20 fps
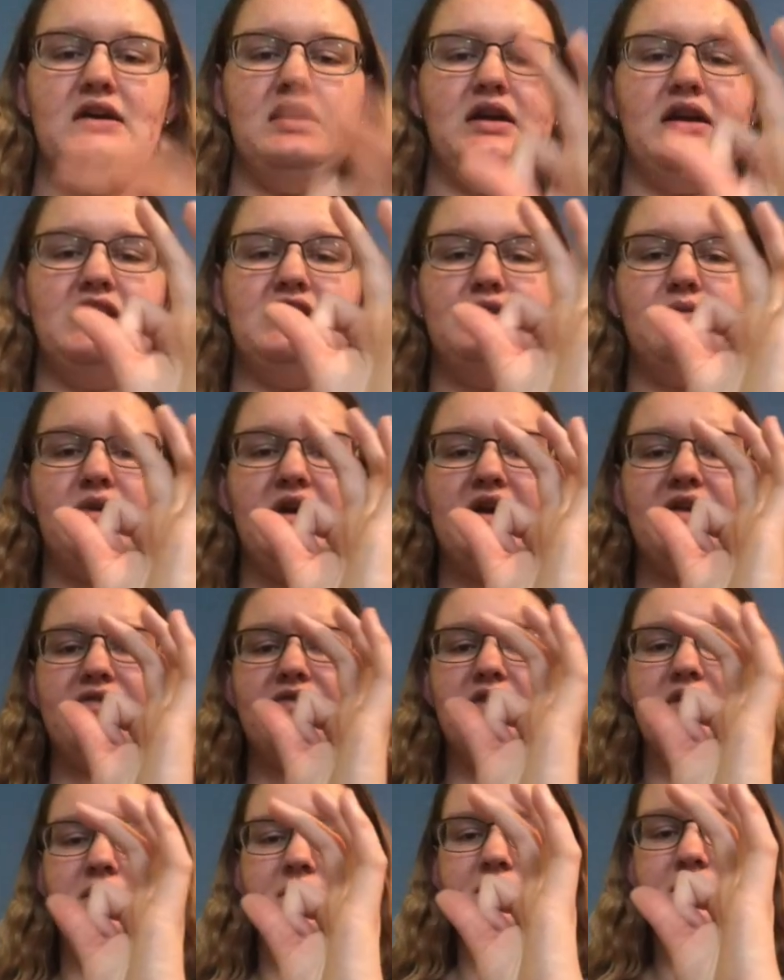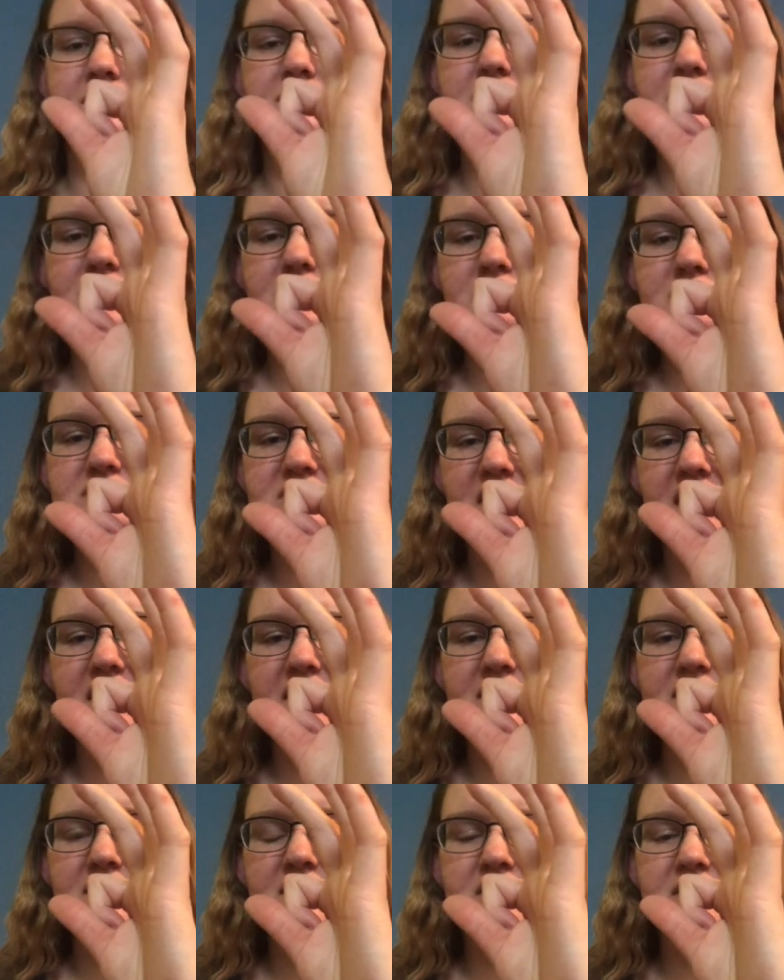anywhere from little
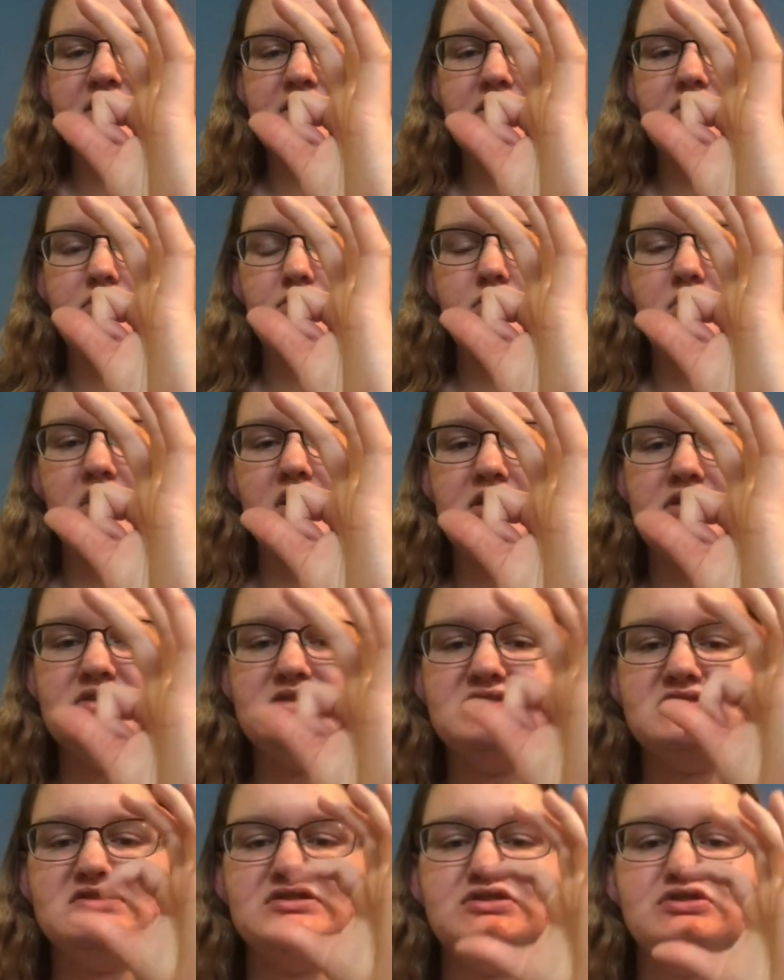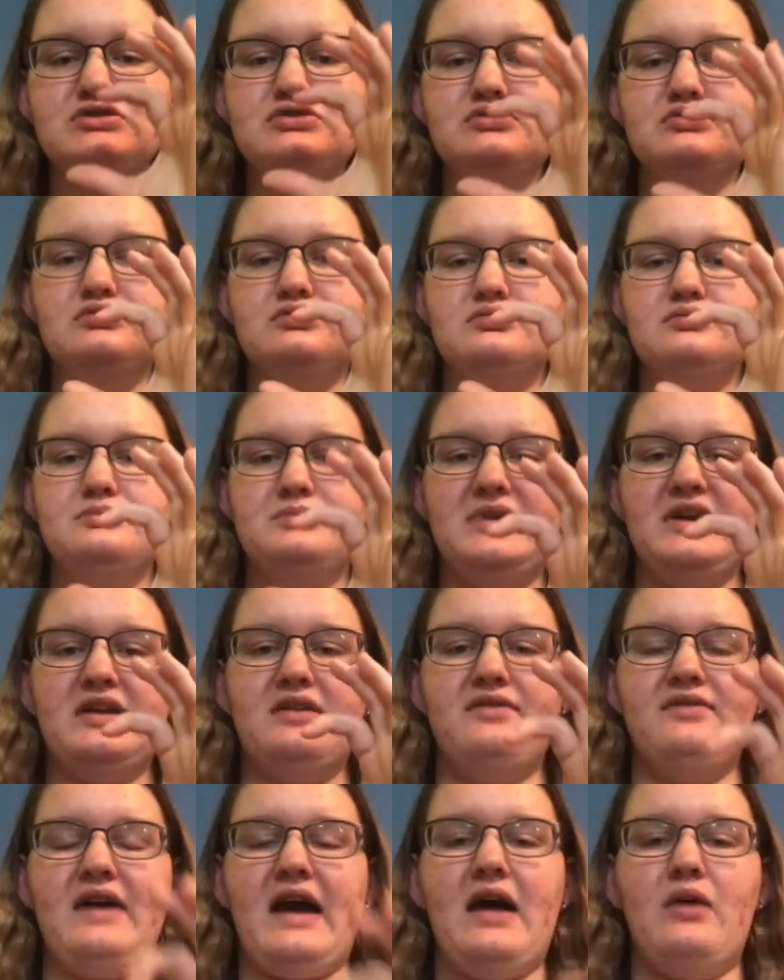tiny ones to
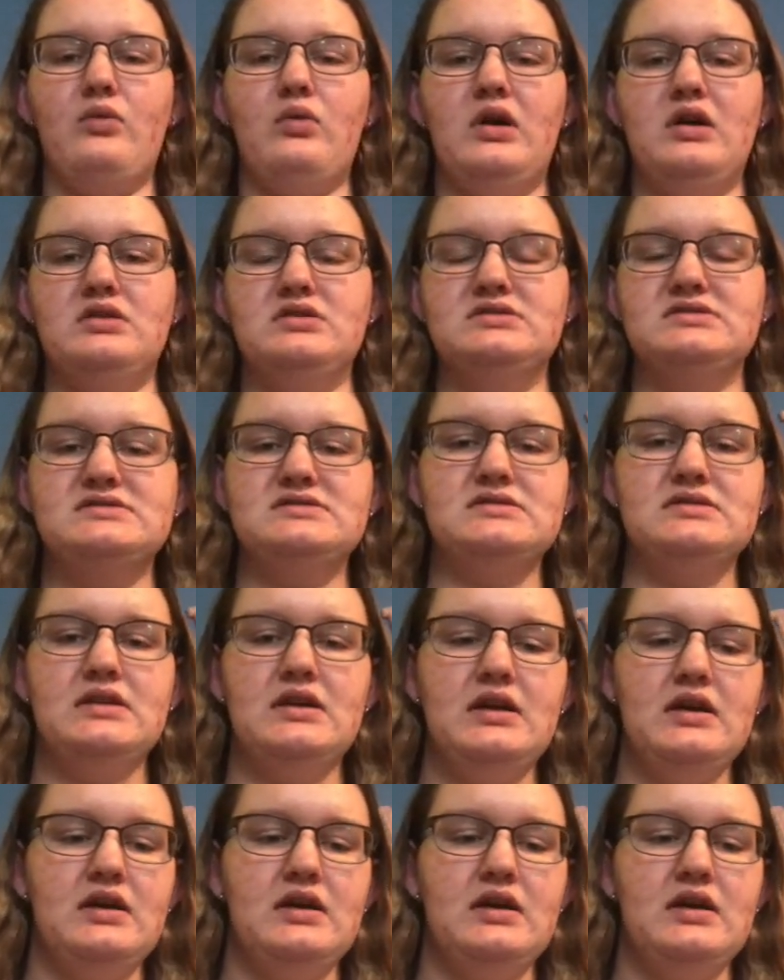big fat ones.